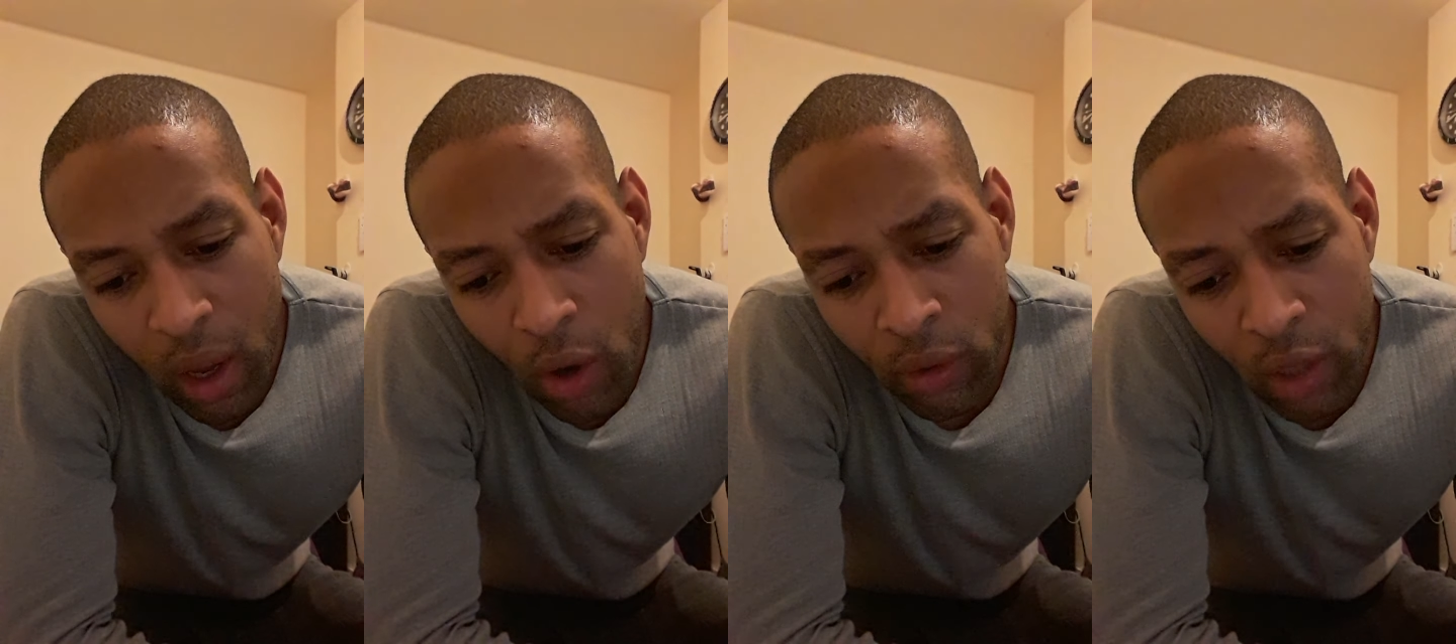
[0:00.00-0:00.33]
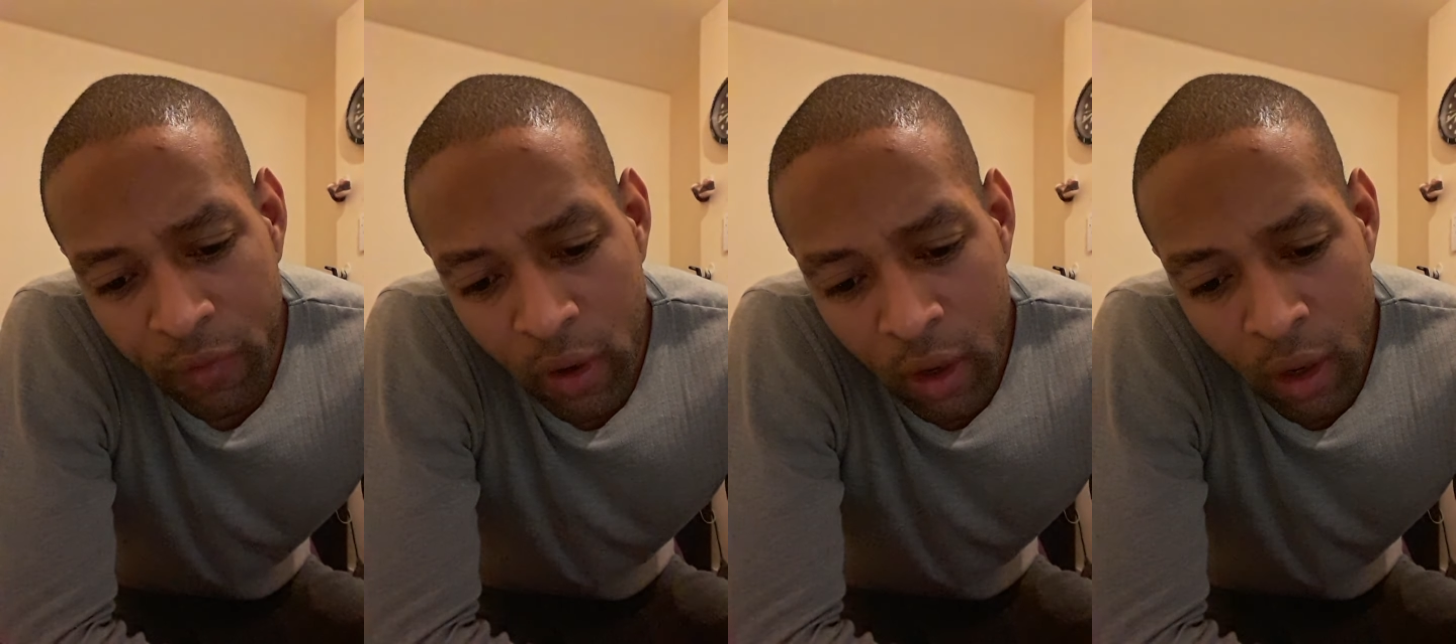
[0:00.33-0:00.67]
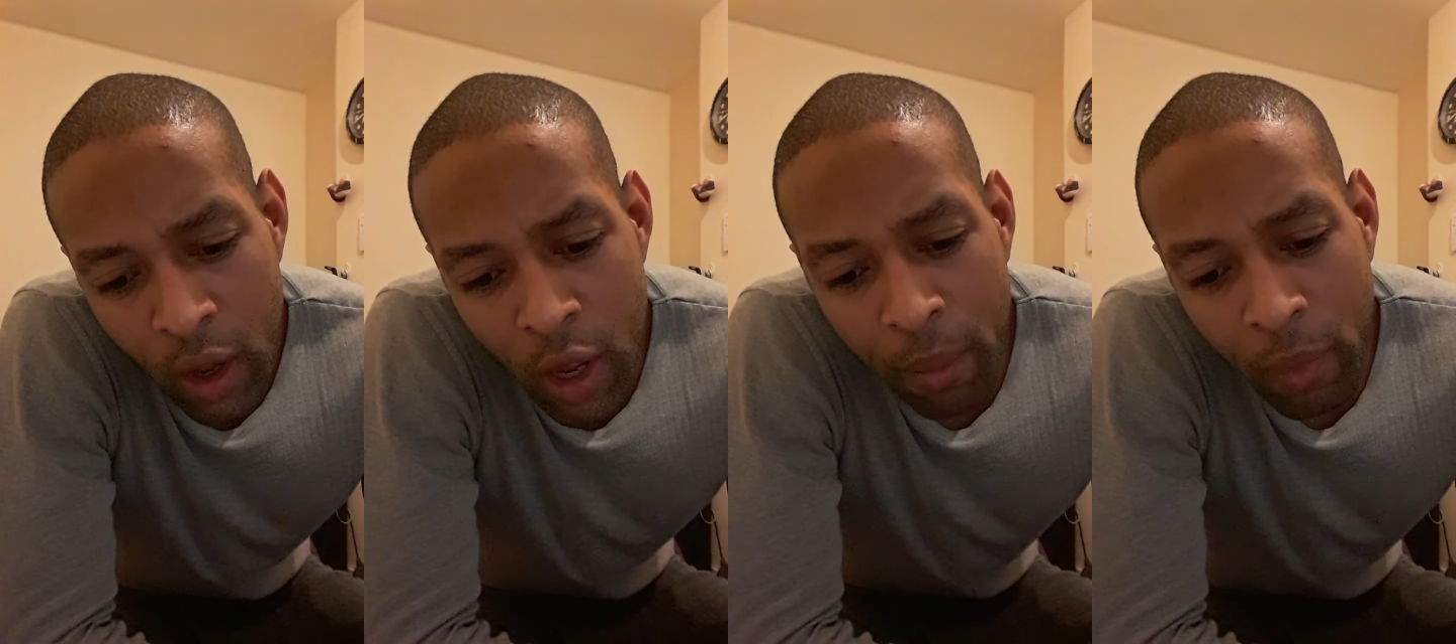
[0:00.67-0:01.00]
out of
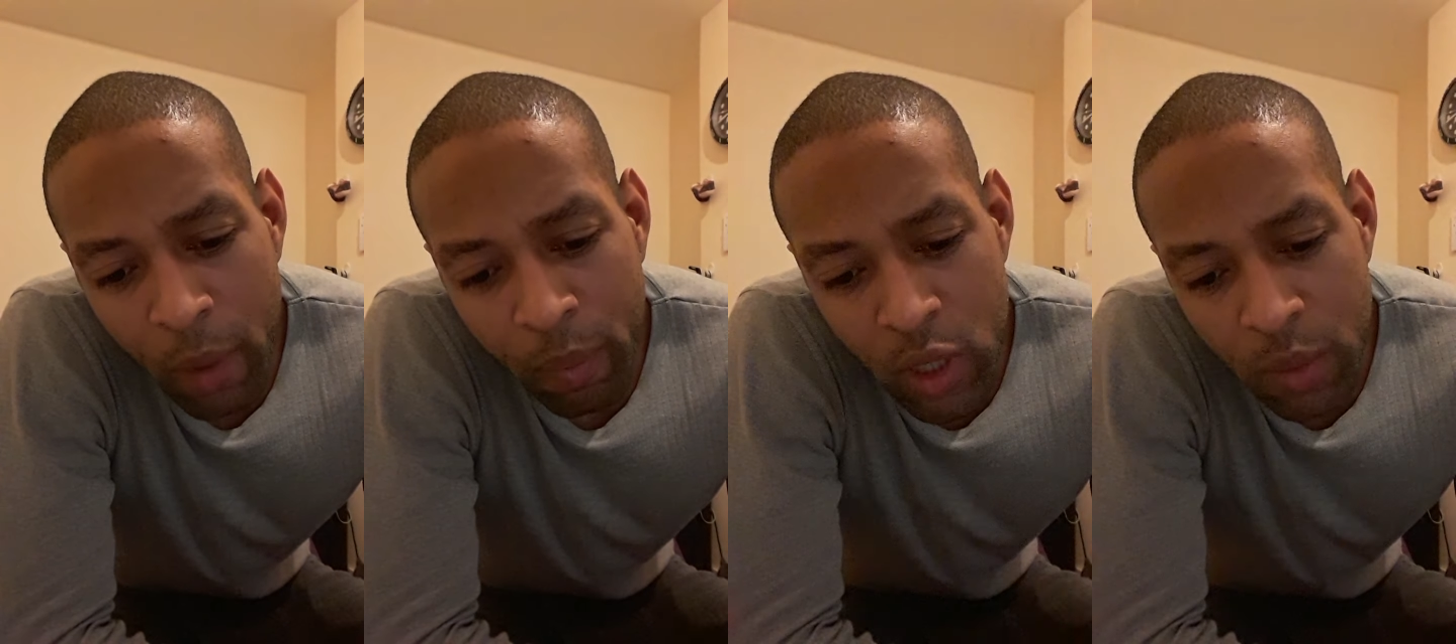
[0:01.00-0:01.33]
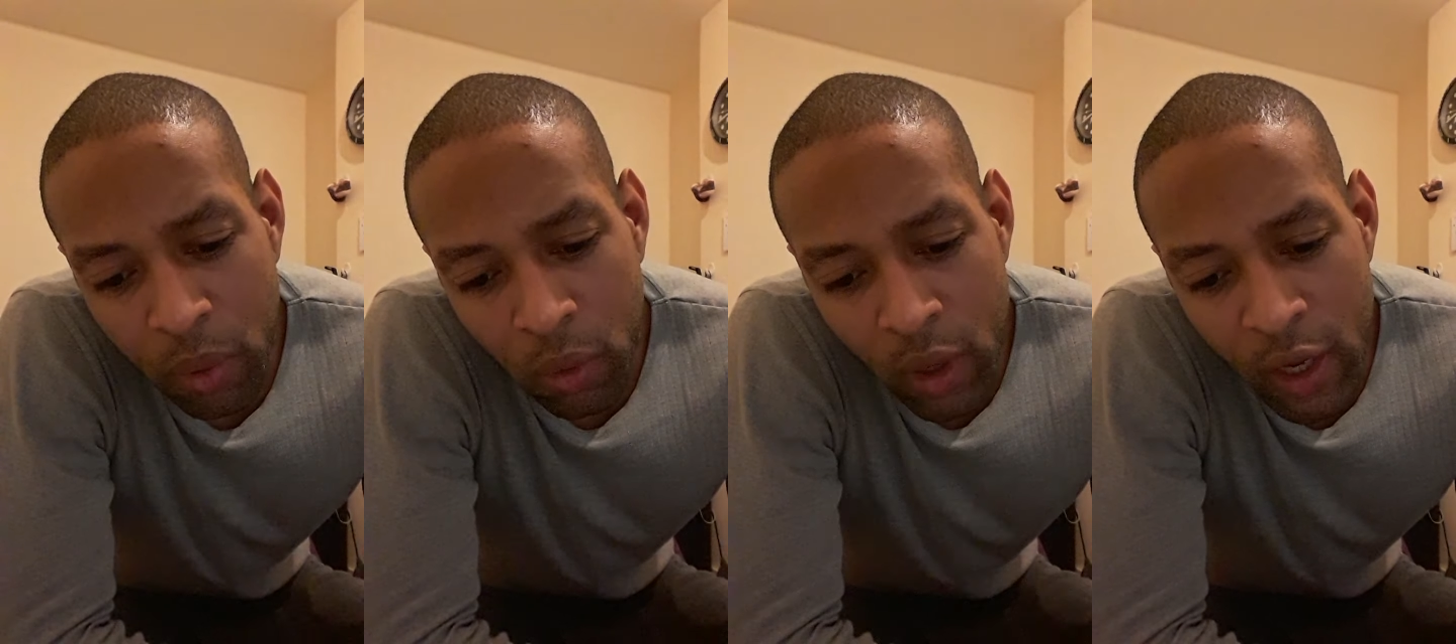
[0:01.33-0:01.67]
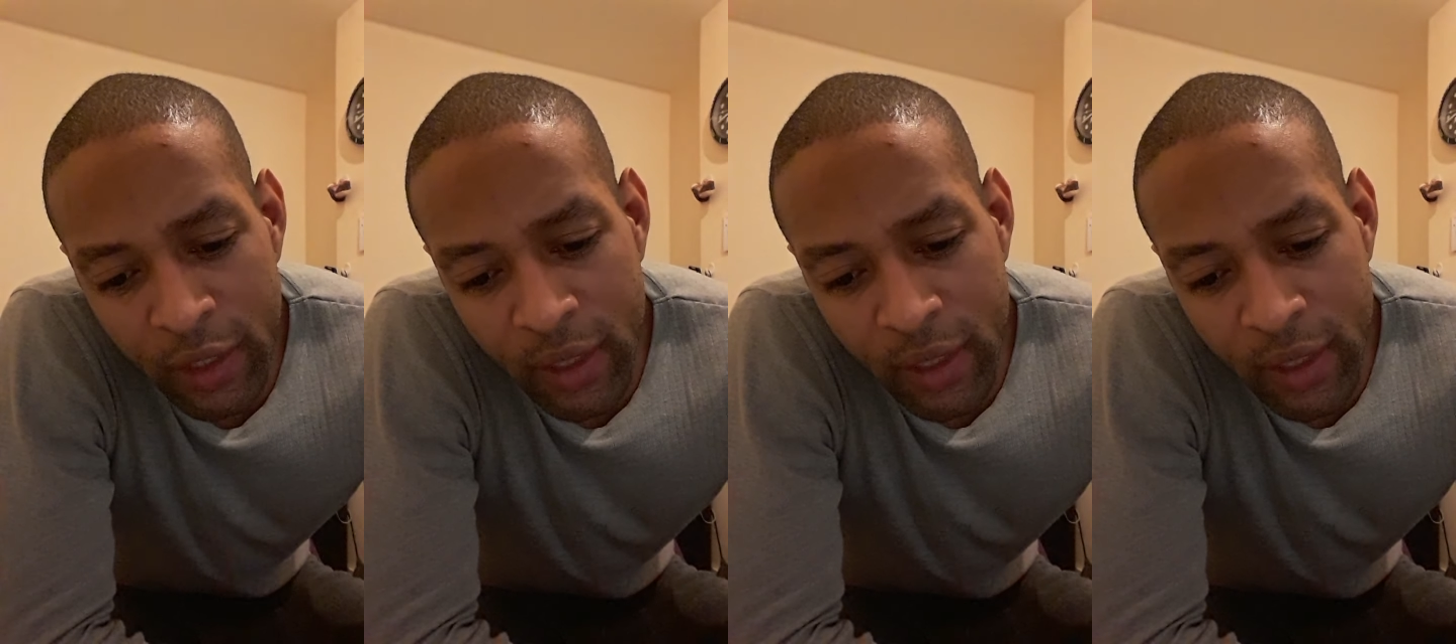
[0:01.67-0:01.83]
her my people